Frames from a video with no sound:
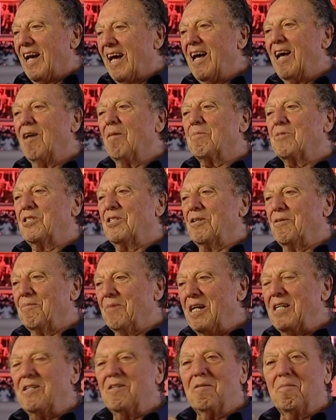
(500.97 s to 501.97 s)
helps you
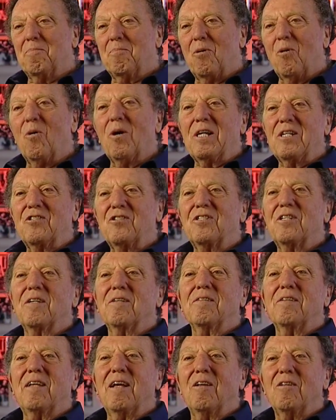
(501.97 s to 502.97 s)
make your points
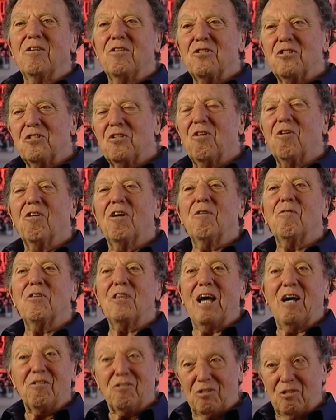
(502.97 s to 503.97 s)
and tell your story
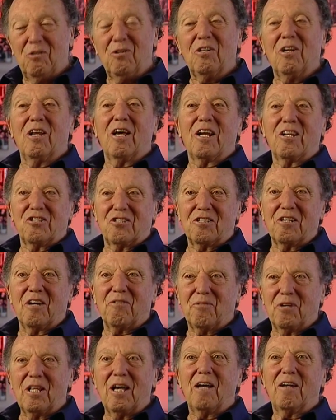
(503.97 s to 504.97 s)
without doing a lot of
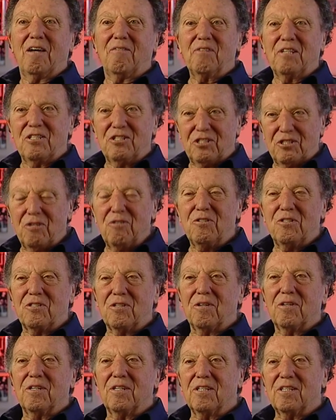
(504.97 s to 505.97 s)
stuff, without having to shoot
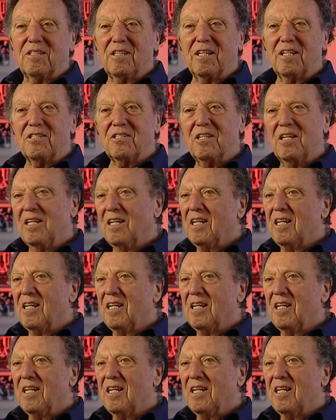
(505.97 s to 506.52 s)
certain things.